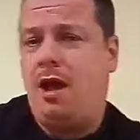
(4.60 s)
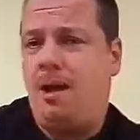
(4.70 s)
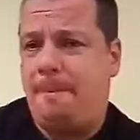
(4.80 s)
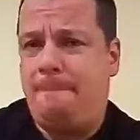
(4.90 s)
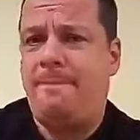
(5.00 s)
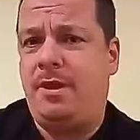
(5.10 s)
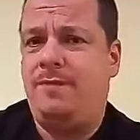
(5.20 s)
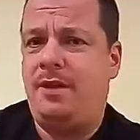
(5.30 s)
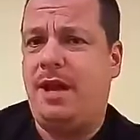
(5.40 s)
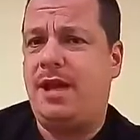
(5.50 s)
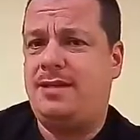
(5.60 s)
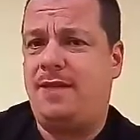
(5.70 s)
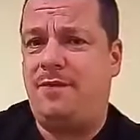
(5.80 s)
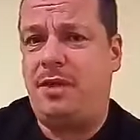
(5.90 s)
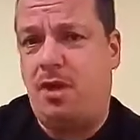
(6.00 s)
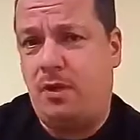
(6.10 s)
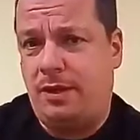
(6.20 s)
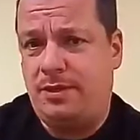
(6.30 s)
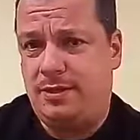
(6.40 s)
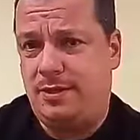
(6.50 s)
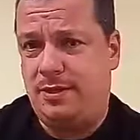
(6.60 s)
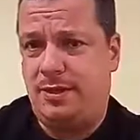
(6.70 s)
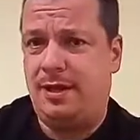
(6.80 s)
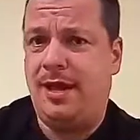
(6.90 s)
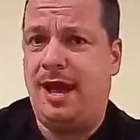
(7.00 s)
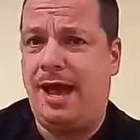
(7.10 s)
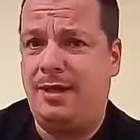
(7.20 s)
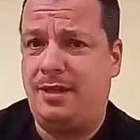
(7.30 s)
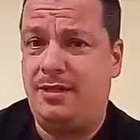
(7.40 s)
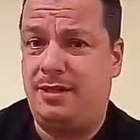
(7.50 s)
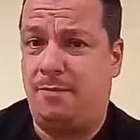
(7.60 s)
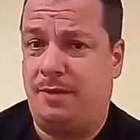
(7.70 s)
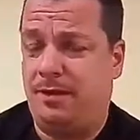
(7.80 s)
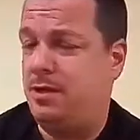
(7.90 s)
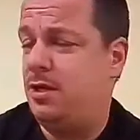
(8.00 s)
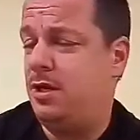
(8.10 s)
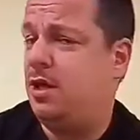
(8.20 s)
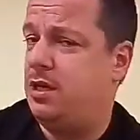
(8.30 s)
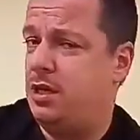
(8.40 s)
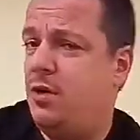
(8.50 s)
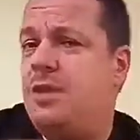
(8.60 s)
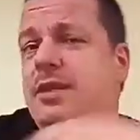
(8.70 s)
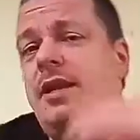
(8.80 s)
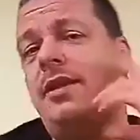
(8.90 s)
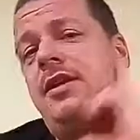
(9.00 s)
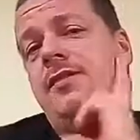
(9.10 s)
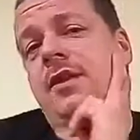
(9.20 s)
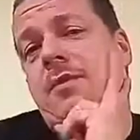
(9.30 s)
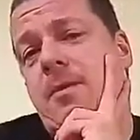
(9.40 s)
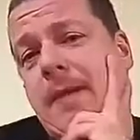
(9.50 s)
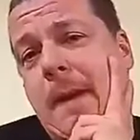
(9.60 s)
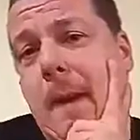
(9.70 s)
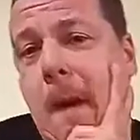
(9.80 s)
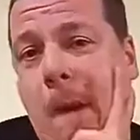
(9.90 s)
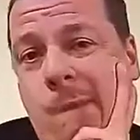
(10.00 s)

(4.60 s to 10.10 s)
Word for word: um, if you guys haven't noticed, I did something. Do you notice anything different about me?